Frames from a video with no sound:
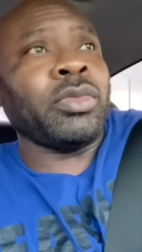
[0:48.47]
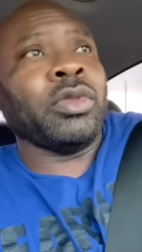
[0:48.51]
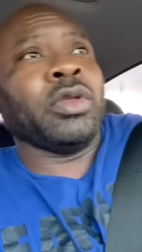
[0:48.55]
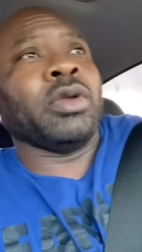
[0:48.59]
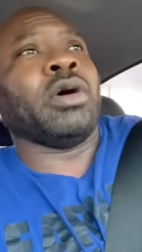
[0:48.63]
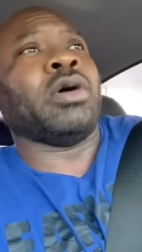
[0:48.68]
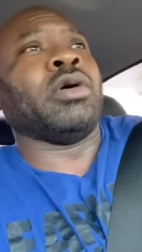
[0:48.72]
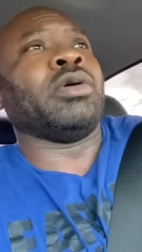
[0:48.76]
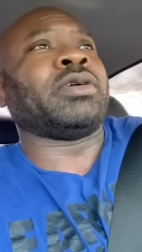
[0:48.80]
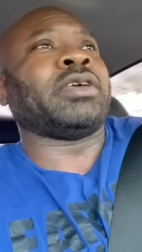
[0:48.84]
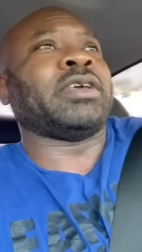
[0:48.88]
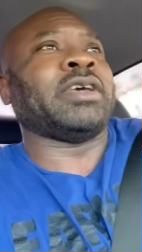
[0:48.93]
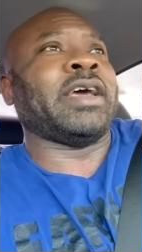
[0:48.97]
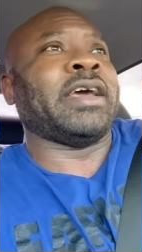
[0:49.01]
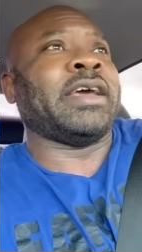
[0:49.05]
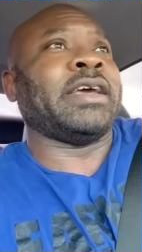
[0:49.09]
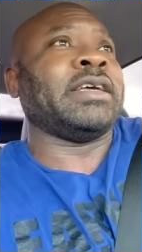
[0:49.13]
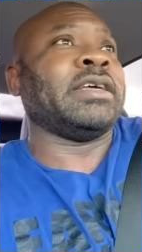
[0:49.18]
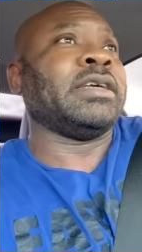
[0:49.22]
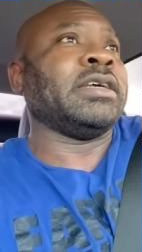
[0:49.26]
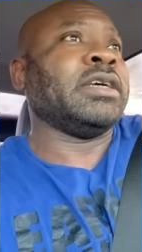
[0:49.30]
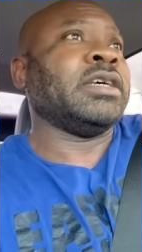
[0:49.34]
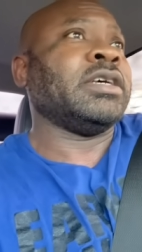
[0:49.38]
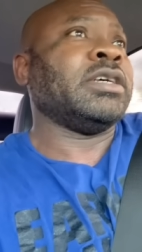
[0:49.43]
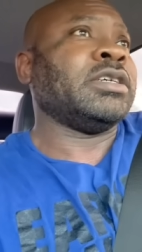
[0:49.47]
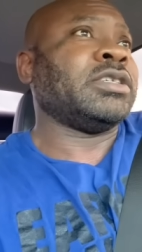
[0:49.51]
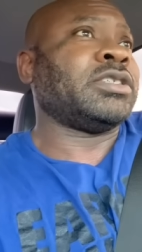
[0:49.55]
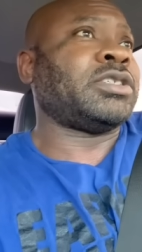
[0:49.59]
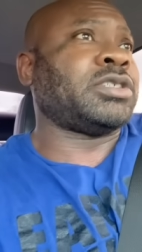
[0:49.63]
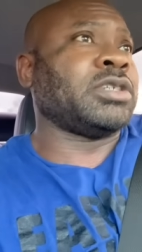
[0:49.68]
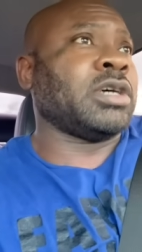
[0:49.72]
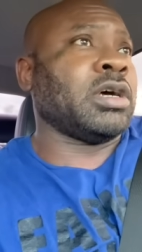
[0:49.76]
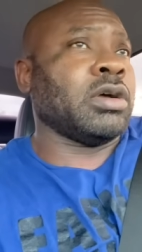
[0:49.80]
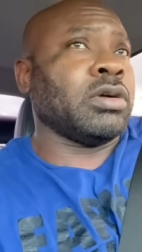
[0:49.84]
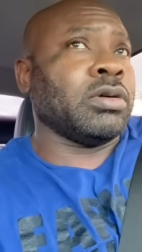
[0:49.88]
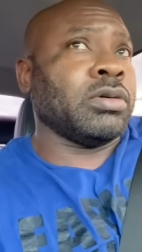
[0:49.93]
Okay,
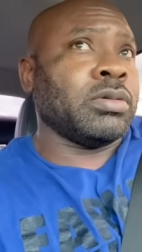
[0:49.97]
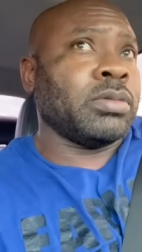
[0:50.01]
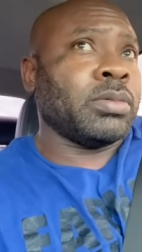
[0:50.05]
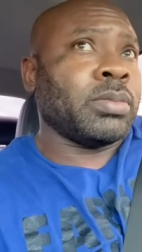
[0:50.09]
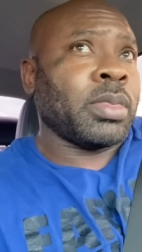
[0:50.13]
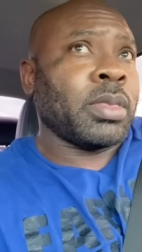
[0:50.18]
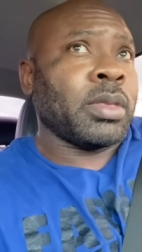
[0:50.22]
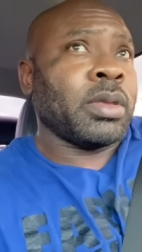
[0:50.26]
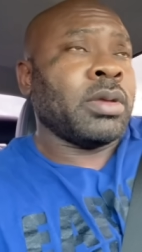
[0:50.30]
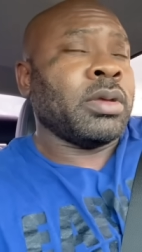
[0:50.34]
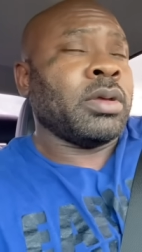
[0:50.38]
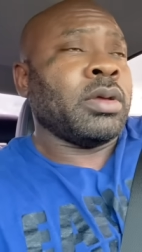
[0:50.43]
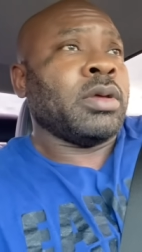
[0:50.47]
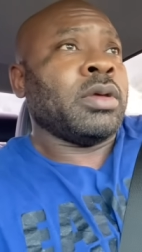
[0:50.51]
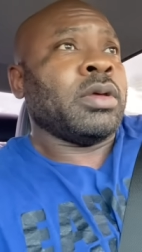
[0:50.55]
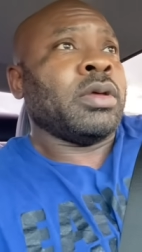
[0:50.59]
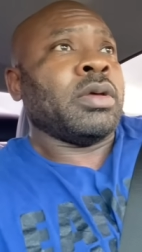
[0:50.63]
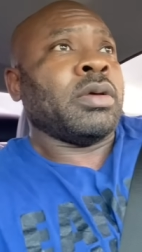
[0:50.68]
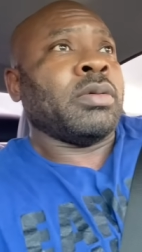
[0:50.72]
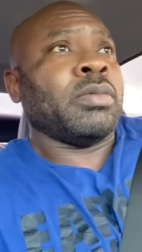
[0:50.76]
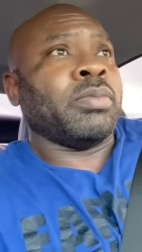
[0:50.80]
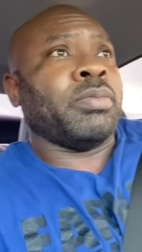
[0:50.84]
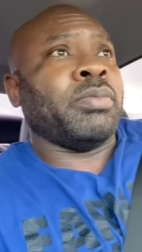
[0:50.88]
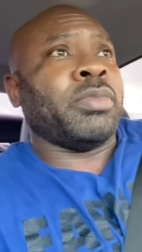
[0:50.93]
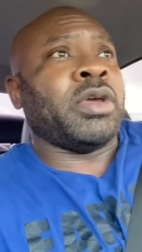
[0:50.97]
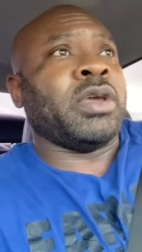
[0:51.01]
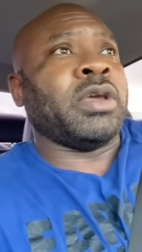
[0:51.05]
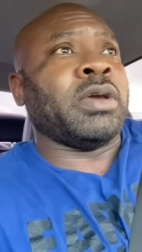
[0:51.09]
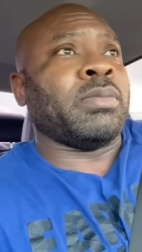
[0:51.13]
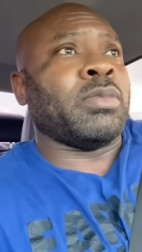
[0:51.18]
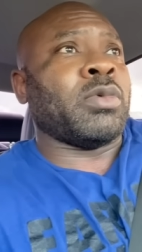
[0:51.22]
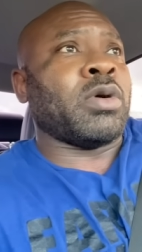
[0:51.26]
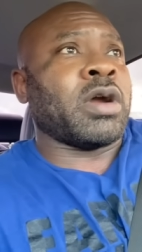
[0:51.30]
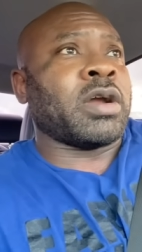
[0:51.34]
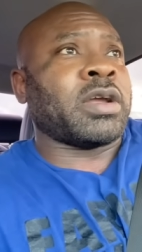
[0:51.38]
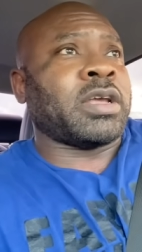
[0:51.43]
so me
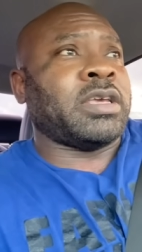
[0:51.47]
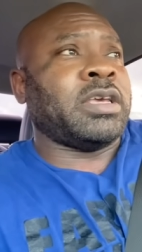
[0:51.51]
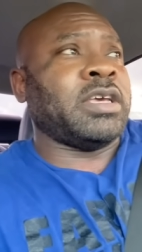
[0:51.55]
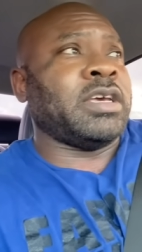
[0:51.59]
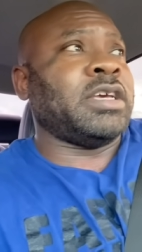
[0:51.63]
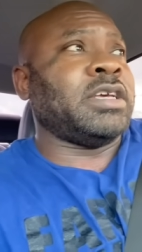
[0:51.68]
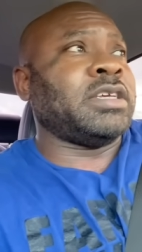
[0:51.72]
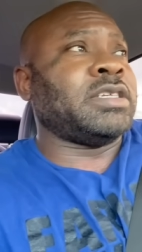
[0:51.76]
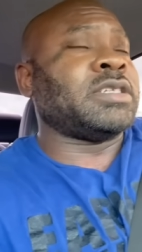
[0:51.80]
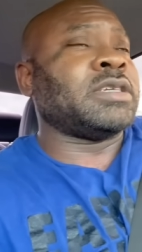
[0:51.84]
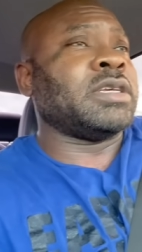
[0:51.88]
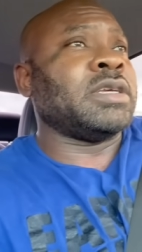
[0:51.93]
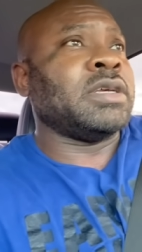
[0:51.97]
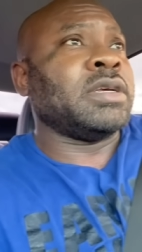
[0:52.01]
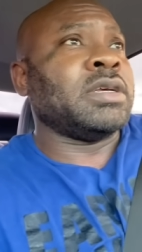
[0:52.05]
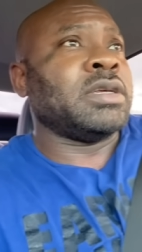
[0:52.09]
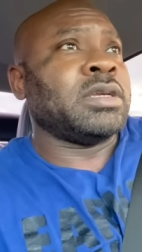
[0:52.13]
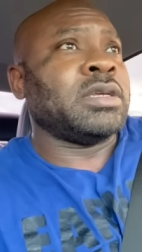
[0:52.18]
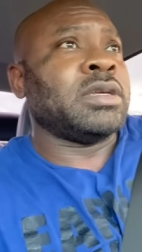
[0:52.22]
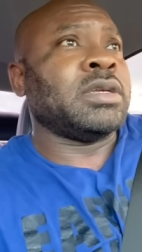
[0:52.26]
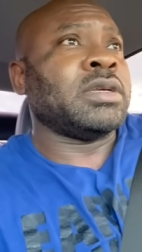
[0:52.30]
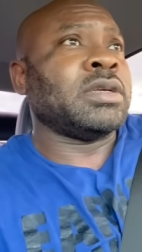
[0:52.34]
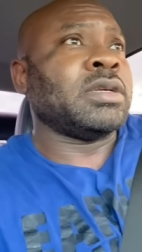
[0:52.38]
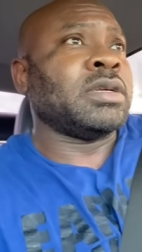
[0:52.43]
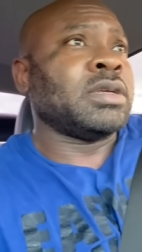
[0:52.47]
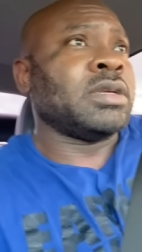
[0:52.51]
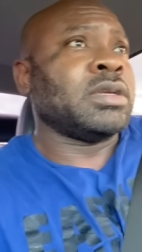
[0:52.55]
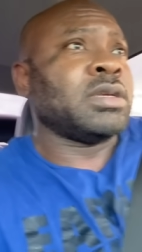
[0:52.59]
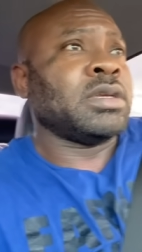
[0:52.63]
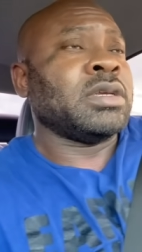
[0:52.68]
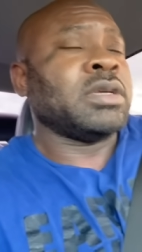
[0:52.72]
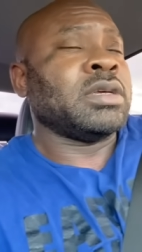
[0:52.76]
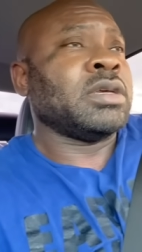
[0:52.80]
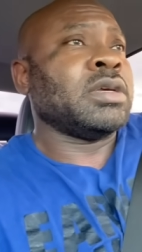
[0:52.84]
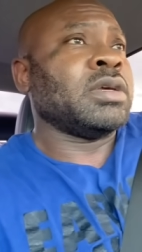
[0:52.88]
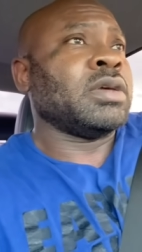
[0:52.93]
and Marquise,
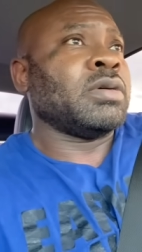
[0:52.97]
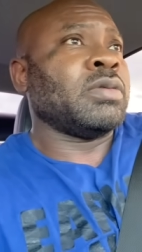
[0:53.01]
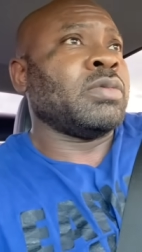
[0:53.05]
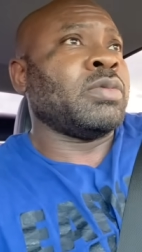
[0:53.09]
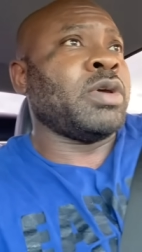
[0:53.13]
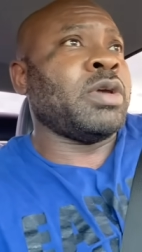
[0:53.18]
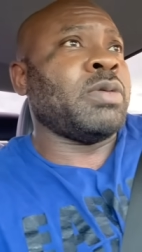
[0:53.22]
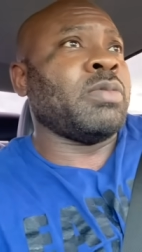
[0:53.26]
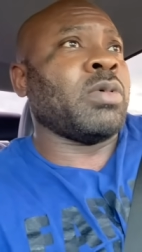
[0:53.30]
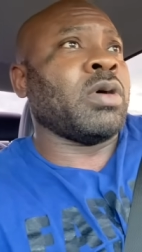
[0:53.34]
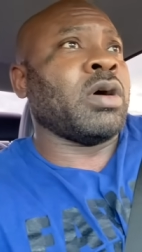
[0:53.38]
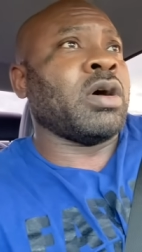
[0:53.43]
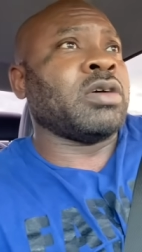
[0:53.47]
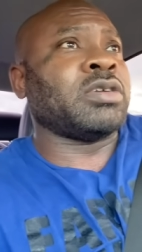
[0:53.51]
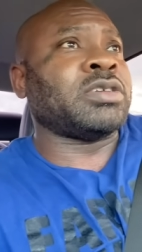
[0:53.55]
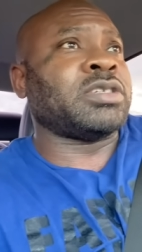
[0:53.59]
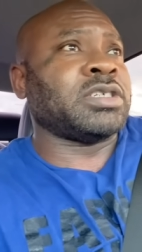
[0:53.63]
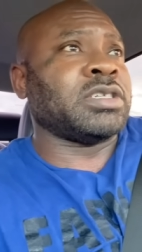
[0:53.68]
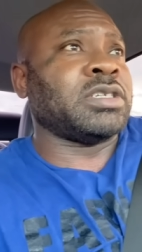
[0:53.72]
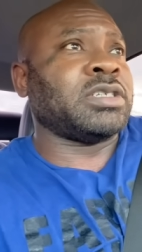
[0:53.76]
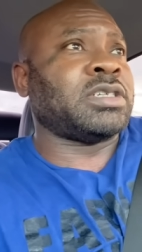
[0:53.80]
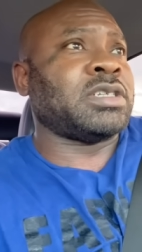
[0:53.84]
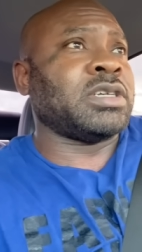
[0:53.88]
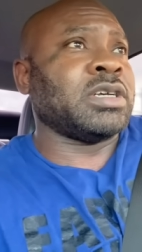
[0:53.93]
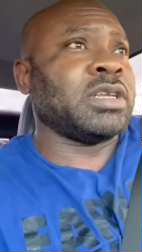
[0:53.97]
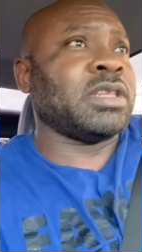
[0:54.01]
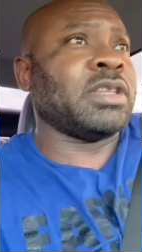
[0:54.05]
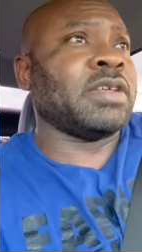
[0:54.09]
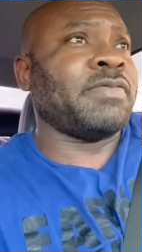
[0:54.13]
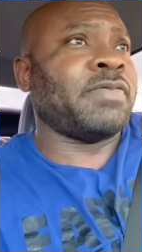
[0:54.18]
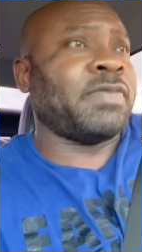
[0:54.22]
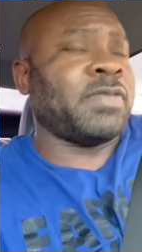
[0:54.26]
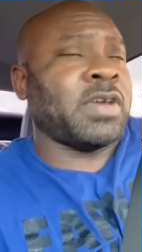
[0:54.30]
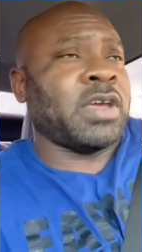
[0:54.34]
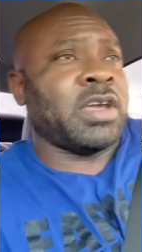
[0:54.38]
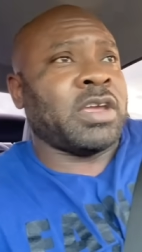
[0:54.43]
we walks into the
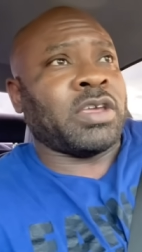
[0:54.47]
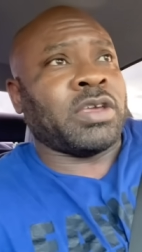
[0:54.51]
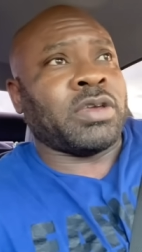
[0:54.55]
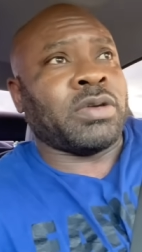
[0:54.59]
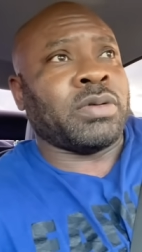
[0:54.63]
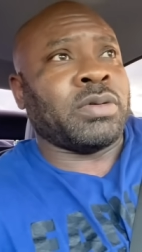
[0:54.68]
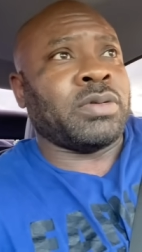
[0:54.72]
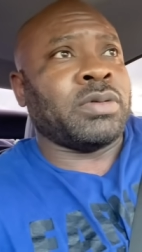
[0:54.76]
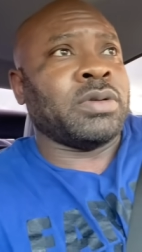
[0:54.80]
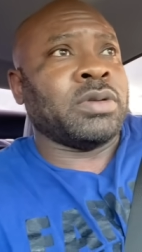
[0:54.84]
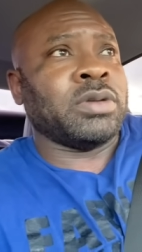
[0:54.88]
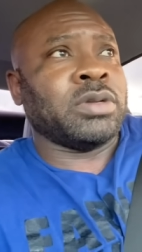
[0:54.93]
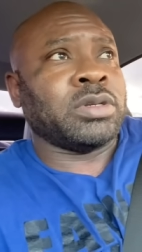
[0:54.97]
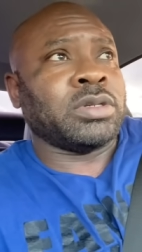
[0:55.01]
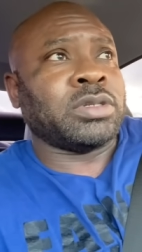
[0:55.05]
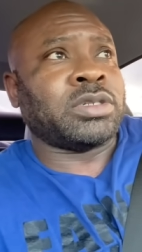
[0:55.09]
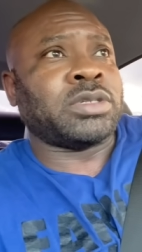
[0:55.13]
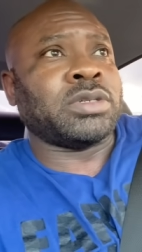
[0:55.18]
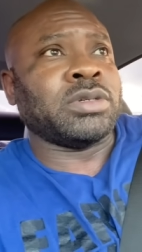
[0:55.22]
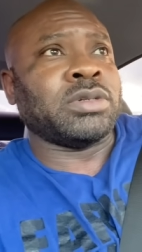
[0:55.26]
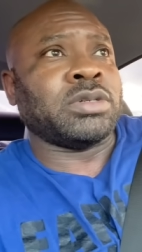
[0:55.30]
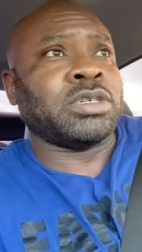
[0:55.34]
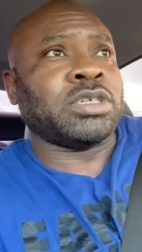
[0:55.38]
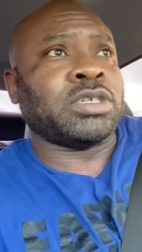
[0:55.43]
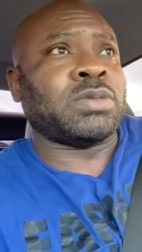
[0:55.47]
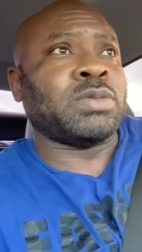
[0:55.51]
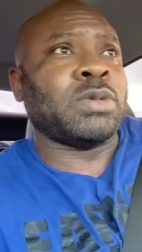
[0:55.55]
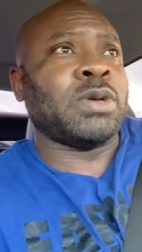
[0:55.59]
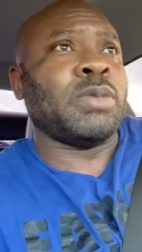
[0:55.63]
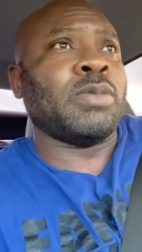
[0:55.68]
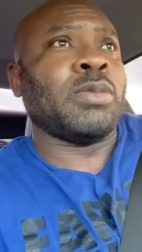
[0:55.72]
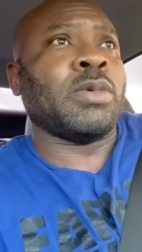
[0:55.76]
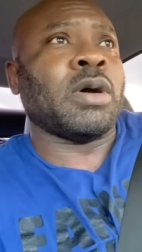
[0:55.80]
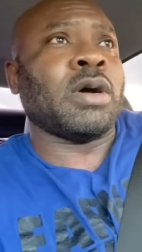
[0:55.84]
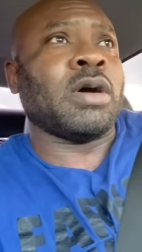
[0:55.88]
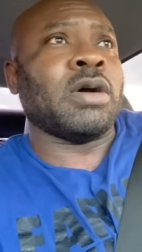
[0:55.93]
venue. Soon as we
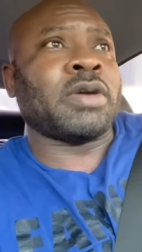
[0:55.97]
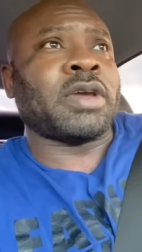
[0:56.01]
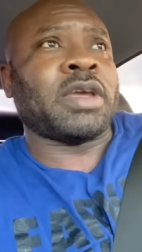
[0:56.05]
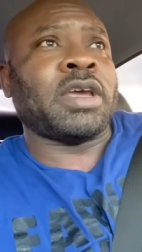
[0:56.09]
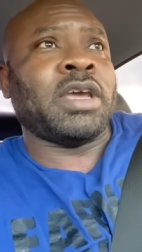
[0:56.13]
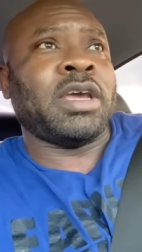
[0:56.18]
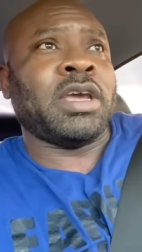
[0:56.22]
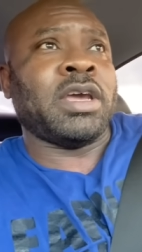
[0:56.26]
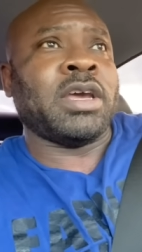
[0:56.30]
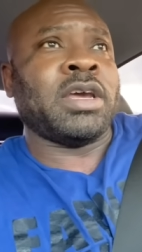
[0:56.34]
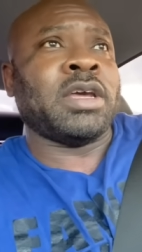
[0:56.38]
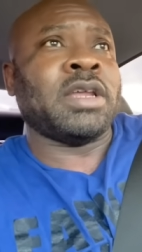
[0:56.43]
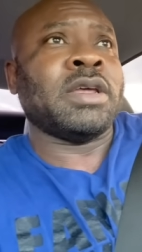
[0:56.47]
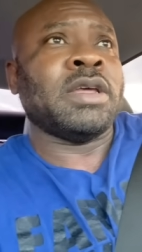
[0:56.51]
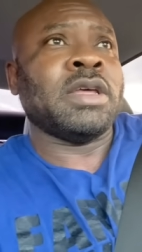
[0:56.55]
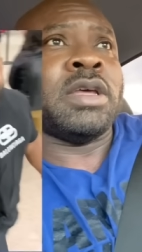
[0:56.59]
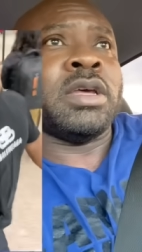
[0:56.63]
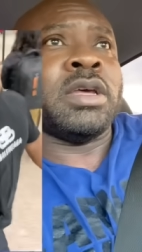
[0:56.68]
walk in, we